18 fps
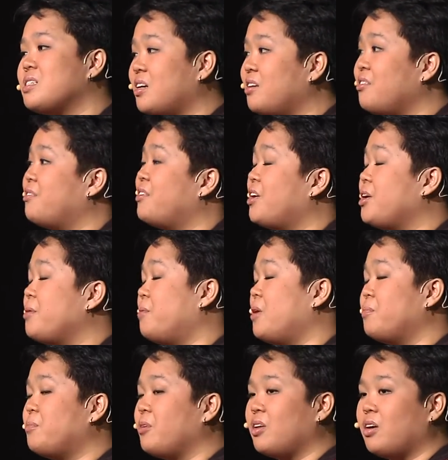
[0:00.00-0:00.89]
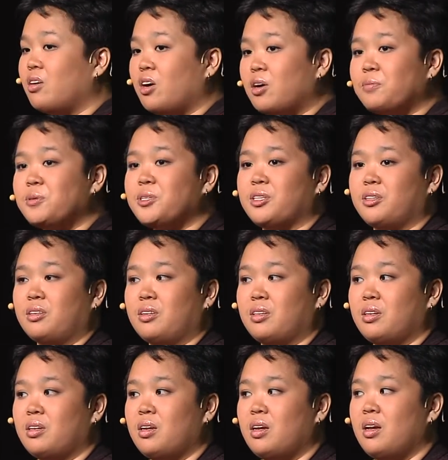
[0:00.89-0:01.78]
are a very popular option.